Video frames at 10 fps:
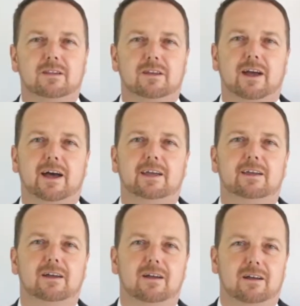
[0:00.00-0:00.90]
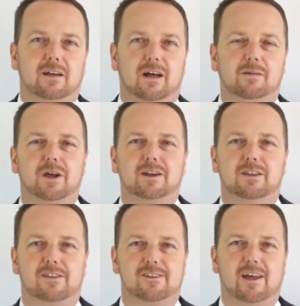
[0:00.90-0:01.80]
Today, I'm going to
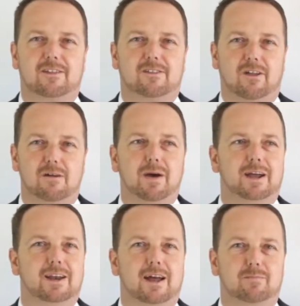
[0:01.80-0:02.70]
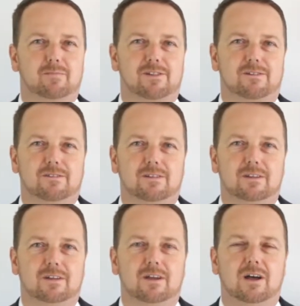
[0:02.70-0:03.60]
discuss domain names.
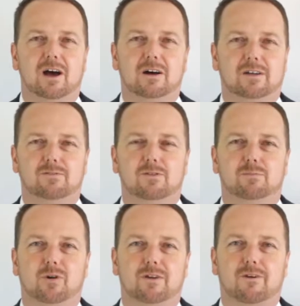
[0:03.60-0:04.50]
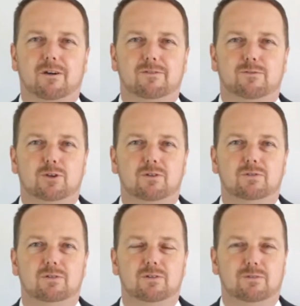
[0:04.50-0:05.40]
I'll give you a brief overview
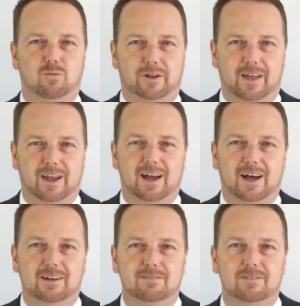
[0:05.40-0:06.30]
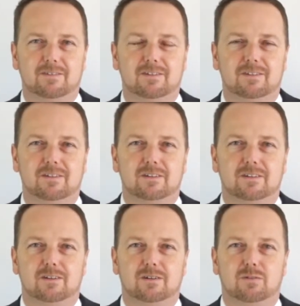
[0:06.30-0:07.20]
of what they are,
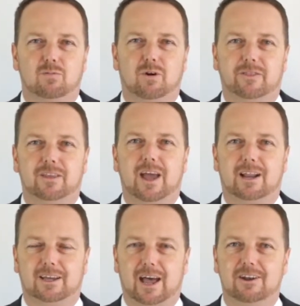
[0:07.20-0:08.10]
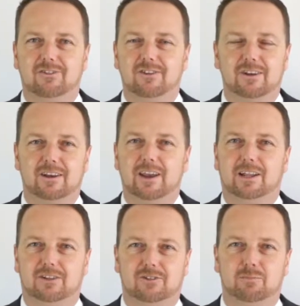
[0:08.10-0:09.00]
what the allocation and
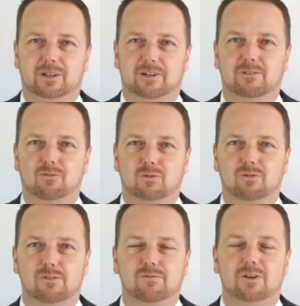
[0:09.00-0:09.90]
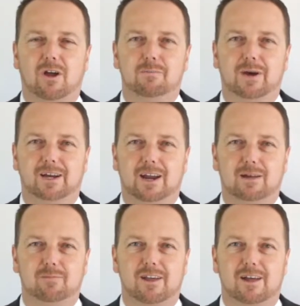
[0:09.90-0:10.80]
eligibility rules for domain
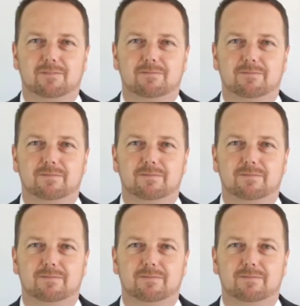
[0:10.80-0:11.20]
names are,